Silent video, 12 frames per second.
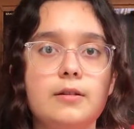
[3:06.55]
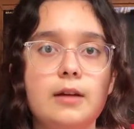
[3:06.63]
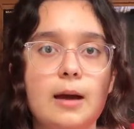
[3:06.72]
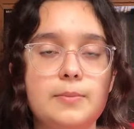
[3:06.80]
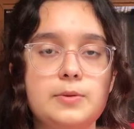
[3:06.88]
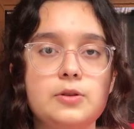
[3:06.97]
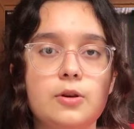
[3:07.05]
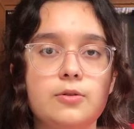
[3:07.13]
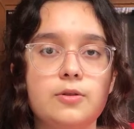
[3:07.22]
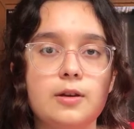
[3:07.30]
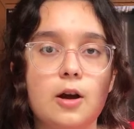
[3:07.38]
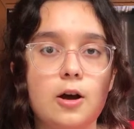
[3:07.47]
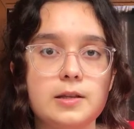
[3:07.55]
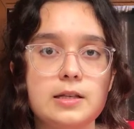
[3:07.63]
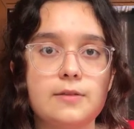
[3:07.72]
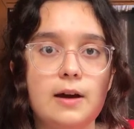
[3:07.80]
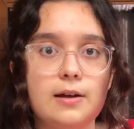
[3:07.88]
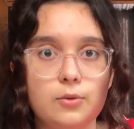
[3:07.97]
episode, The Haunting
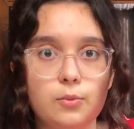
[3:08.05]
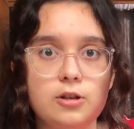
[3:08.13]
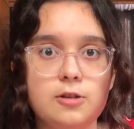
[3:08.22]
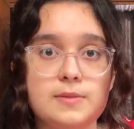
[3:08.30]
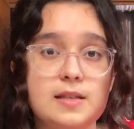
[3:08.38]
of Hannah Williams,